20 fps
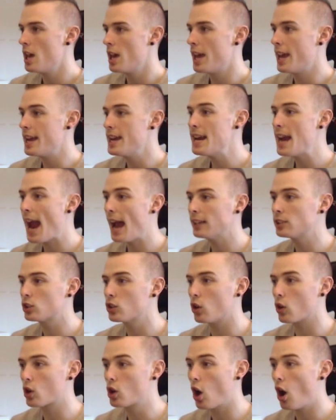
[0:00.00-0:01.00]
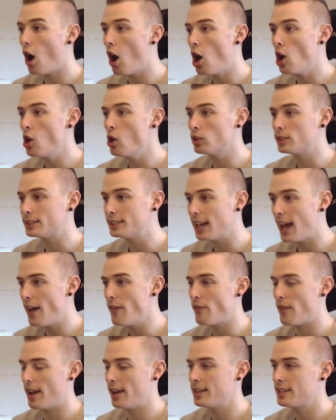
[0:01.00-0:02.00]
He has got Carlos
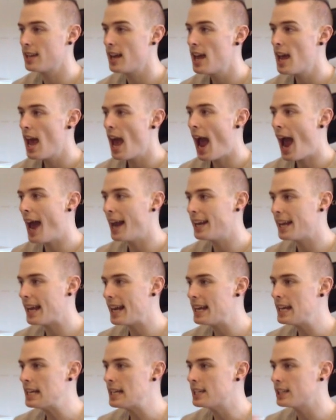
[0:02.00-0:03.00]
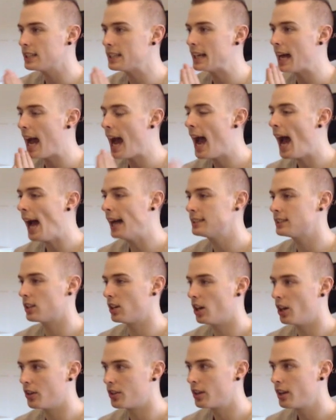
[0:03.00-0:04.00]
Tevez and Eden
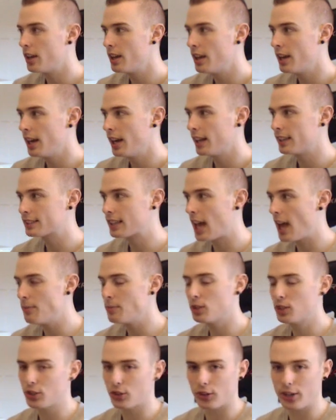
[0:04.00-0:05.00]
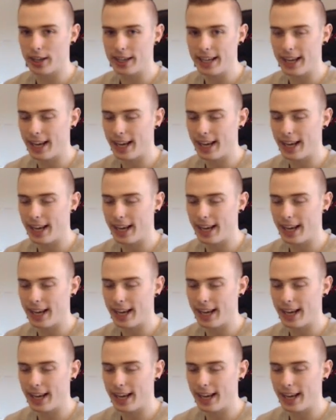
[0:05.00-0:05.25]
Hazard. His chemistry